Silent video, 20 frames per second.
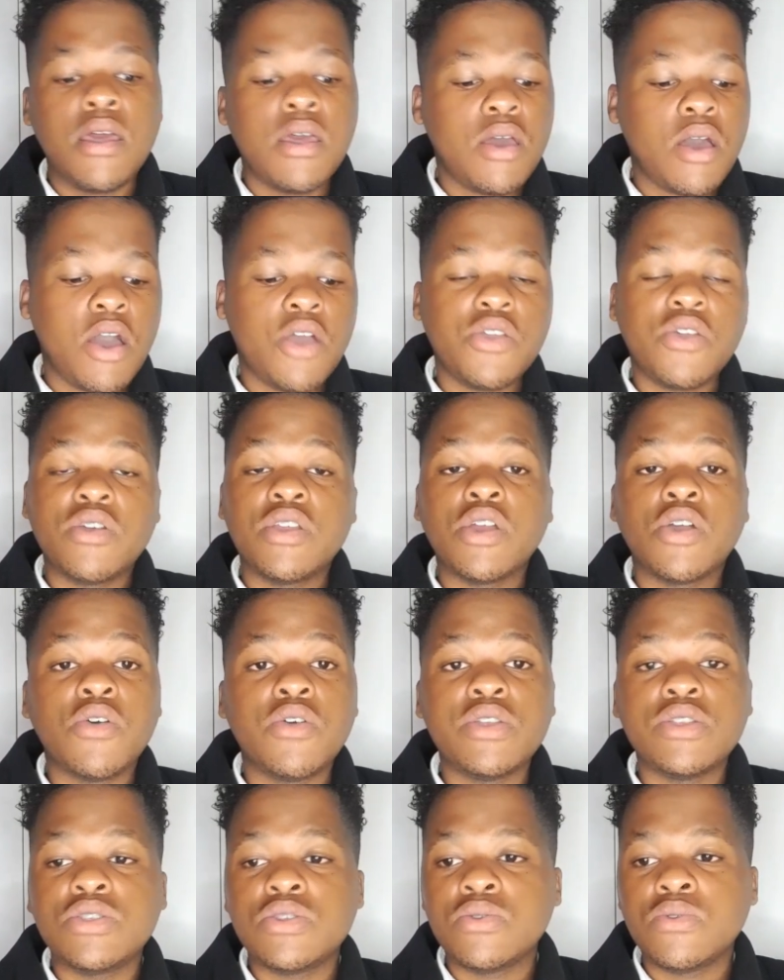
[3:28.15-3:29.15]
Are you going to go
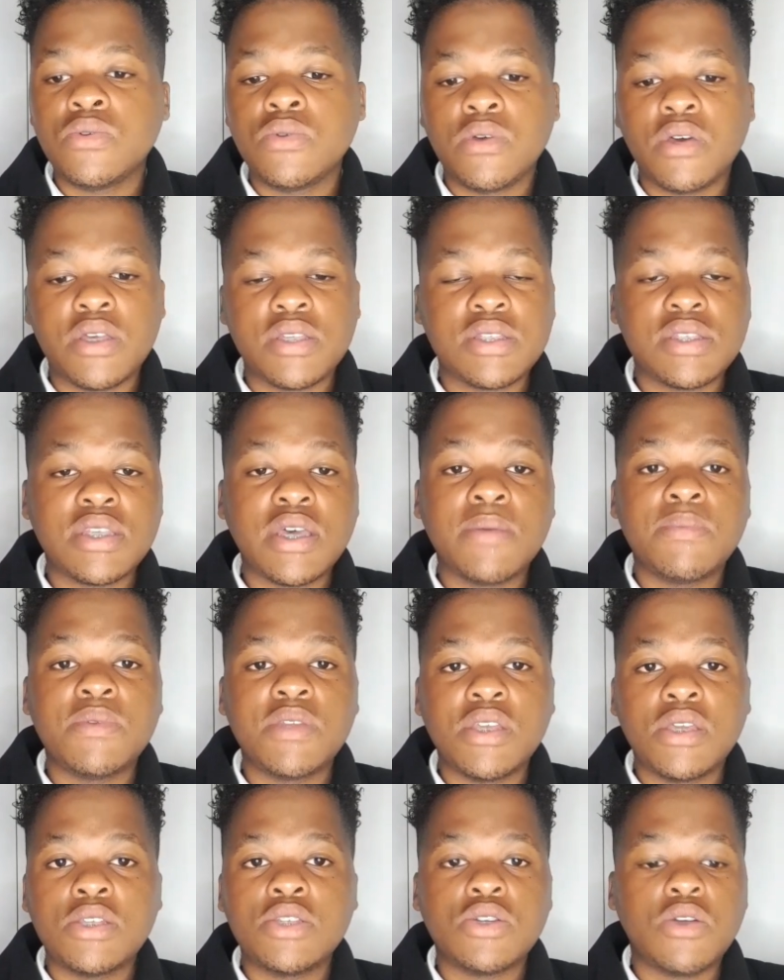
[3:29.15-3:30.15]
into a sub
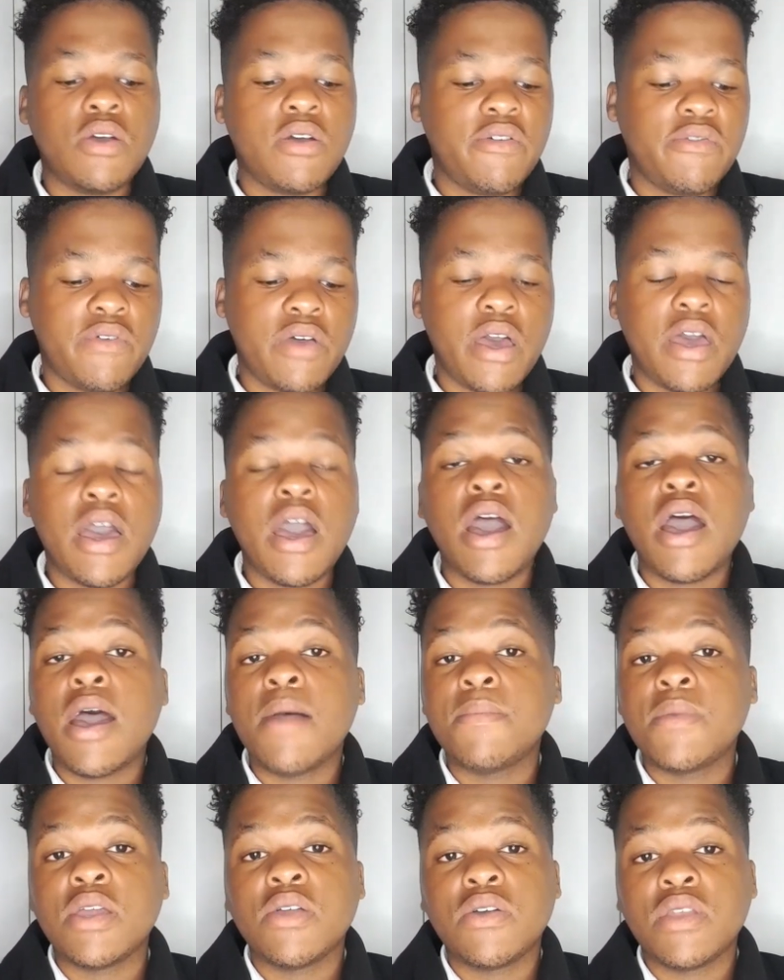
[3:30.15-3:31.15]
niche of,
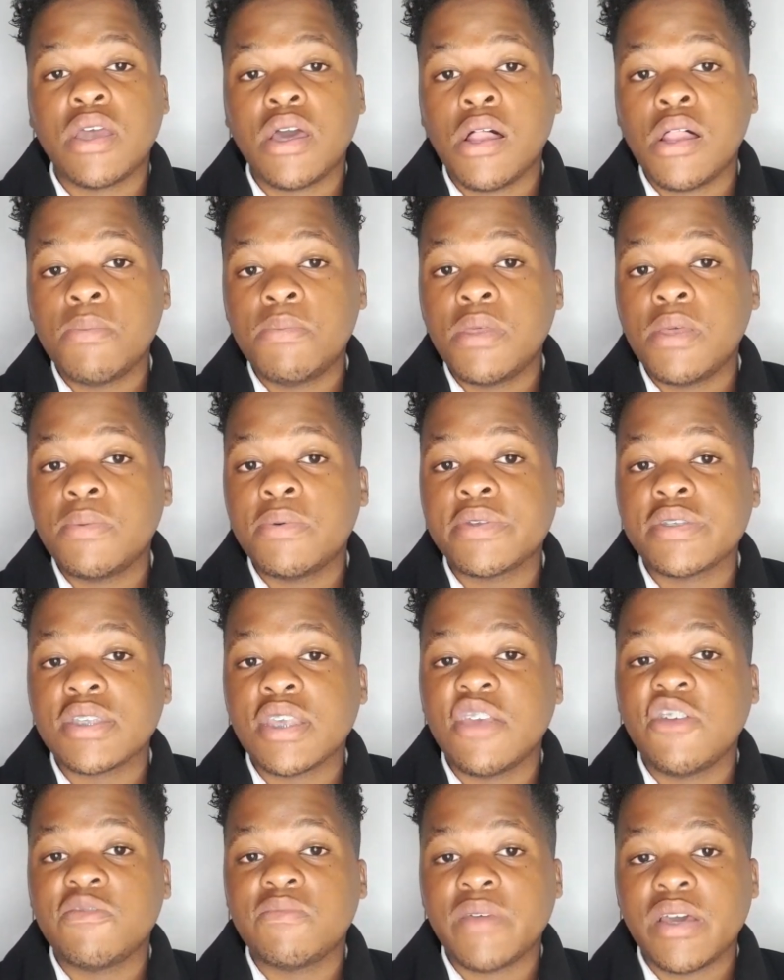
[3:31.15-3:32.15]
am I going to help people
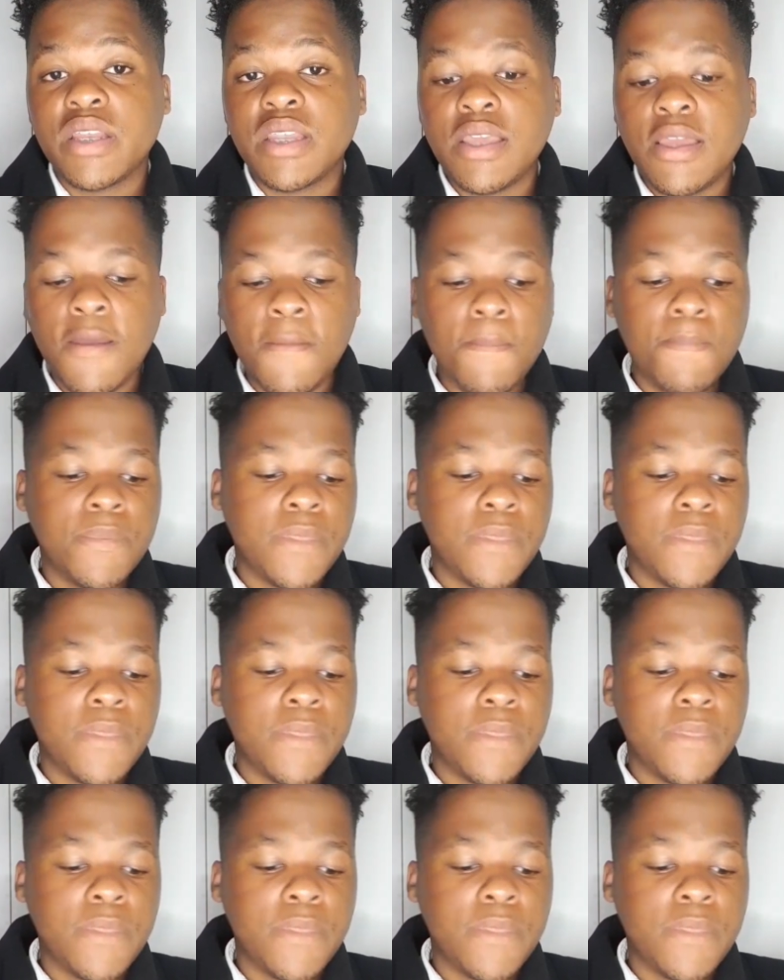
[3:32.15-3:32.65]
save money?